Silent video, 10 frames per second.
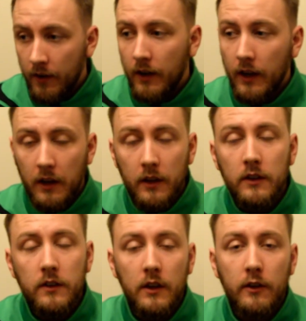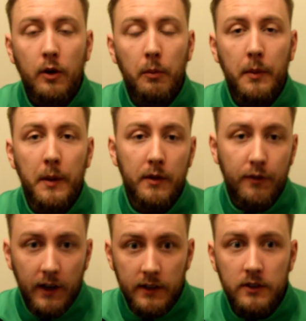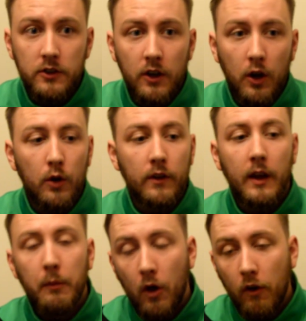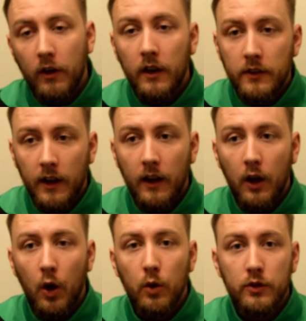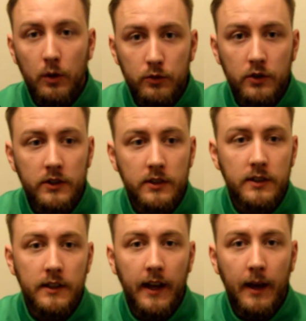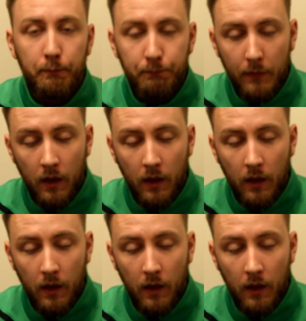I seen a couple of people, fans of the show, they came over and said hello, so it was nice to see them.